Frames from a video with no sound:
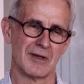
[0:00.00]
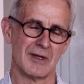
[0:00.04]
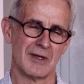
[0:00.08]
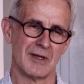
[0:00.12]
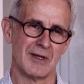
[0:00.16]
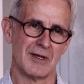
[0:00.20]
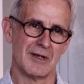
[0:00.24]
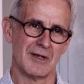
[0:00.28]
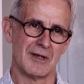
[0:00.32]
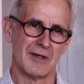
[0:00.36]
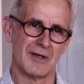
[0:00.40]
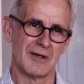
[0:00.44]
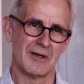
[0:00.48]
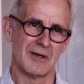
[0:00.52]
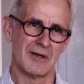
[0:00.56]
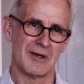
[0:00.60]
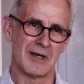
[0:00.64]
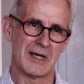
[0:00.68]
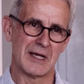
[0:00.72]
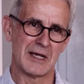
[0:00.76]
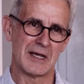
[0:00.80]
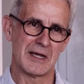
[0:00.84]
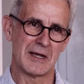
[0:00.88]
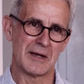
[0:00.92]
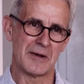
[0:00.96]
You mean a kind of
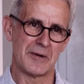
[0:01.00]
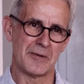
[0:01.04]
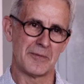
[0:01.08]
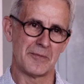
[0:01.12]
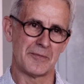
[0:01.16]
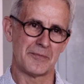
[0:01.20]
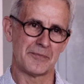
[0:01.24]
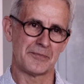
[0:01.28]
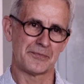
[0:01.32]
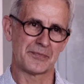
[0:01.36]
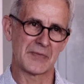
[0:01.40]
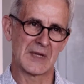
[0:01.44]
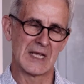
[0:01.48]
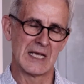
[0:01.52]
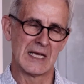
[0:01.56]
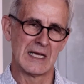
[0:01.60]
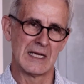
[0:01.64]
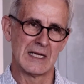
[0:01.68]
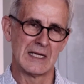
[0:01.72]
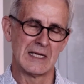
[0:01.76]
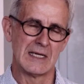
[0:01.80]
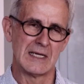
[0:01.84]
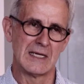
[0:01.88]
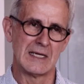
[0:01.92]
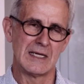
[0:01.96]
atavism, or
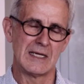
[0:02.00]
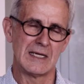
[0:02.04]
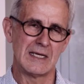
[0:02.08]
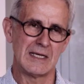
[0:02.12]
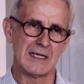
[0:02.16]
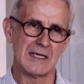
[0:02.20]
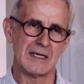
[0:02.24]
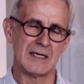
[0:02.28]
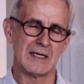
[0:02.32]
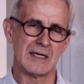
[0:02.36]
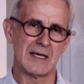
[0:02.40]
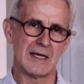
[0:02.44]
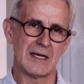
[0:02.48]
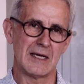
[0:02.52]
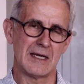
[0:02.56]
what?